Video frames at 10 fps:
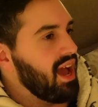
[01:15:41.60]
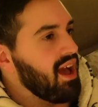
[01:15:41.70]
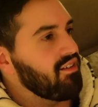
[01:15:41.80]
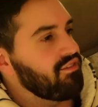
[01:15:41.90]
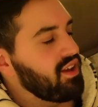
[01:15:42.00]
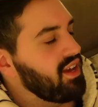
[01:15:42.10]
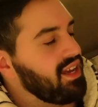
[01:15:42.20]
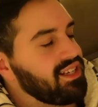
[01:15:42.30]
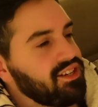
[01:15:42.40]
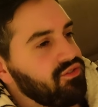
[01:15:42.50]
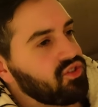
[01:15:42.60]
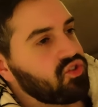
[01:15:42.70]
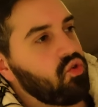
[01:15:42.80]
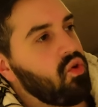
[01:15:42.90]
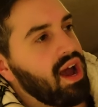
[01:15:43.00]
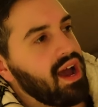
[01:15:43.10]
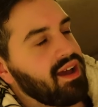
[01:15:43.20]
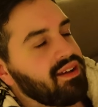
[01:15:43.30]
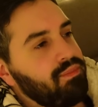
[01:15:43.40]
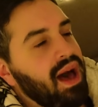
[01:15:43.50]
have a different straw
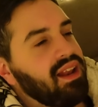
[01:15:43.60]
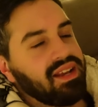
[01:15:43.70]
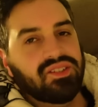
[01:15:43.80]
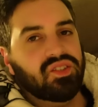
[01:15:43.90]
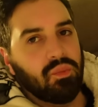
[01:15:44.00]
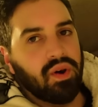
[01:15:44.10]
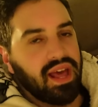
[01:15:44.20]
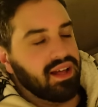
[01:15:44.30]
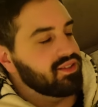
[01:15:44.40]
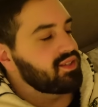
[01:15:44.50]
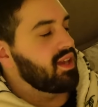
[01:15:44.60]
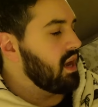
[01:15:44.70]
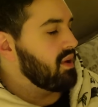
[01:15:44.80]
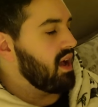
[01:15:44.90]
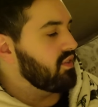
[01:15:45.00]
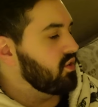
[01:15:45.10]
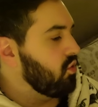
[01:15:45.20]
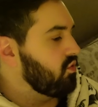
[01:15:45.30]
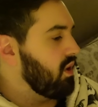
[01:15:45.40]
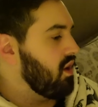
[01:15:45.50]
hat battling someone else. Now we have the
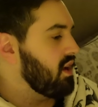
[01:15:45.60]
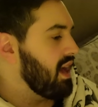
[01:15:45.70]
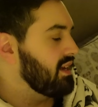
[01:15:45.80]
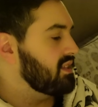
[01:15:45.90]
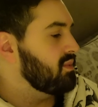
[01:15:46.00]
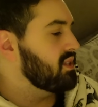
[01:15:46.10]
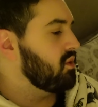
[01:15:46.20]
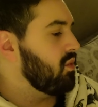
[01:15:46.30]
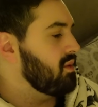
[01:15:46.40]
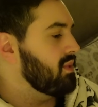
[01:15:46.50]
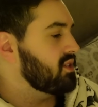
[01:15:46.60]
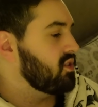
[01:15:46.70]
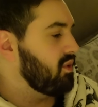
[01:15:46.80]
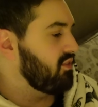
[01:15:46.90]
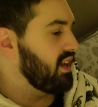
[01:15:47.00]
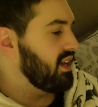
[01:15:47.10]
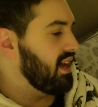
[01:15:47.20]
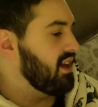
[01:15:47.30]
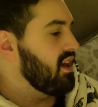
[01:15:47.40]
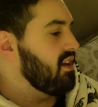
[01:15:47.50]
North Block and it's Mr. One and Miss
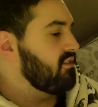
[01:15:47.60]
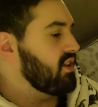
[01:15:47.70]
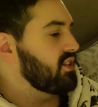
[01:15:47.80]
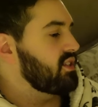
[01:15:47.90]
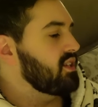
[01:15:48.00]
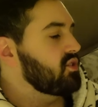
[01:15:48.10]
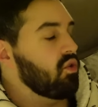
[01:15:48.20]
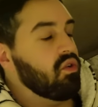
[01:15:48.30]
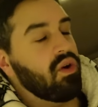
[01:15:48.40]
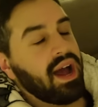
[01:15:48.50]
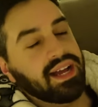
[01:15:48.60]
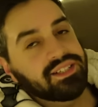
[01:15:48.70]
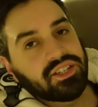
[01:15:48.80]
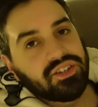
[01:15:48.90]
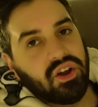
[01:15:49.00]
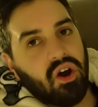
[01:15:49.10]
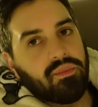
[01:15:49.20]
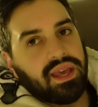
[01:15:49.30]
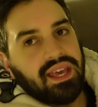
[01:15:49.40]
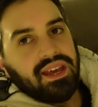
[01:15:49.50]
Doublefinger versus Zoro and
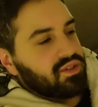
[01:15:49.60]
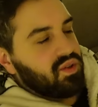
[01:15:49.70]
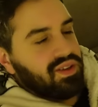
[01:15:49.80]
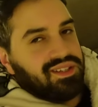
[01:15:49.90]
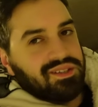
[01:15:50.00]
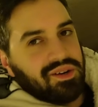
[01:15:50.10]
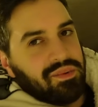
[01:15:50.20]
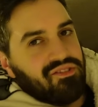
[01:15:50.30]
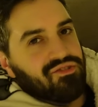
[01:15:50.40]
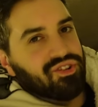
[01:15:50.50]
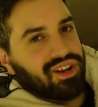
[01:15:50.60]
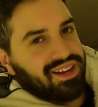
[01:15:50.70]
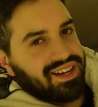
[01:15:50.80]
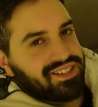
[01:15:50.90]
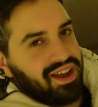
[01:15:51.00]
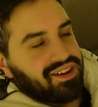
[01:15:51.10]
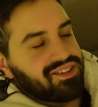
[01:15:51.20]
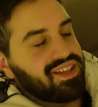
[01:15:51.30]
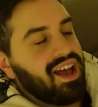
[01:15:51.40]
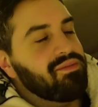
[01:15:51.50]
Nami. So this is going to be really exciting
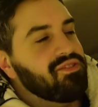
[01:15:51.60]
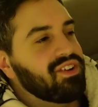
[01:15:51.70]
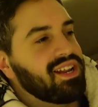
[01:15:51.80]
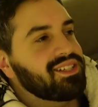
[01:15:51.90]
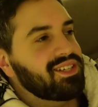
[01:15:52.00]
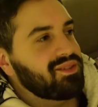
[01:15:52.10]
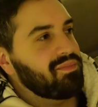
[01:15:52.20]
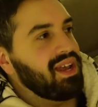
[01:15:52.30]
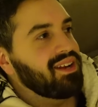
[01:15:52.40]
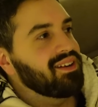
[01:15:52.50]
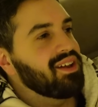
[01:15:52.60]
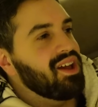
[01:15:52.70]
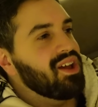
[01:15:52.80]
because I've been really anticipating